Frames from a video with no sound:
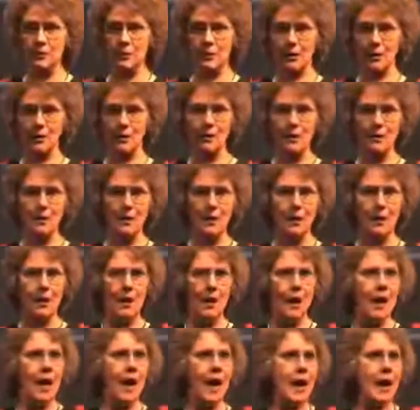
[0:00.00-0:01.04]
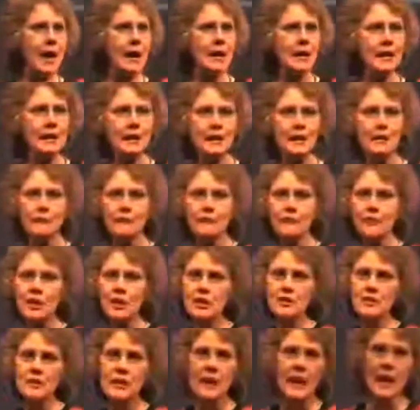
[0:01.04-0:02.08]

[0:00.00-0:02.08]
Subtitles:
on, and it can feed